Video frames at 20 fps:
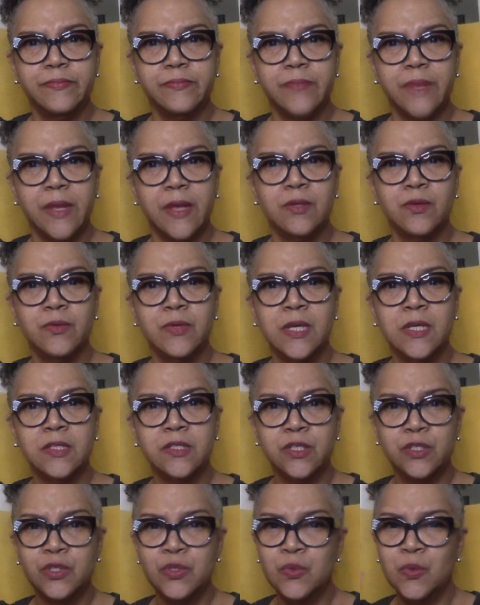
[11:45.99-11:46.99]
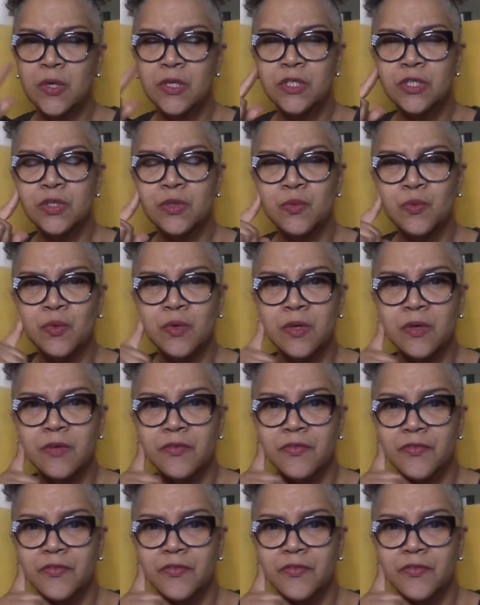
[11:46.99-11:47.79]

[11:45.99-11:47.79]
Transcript: handle that situation with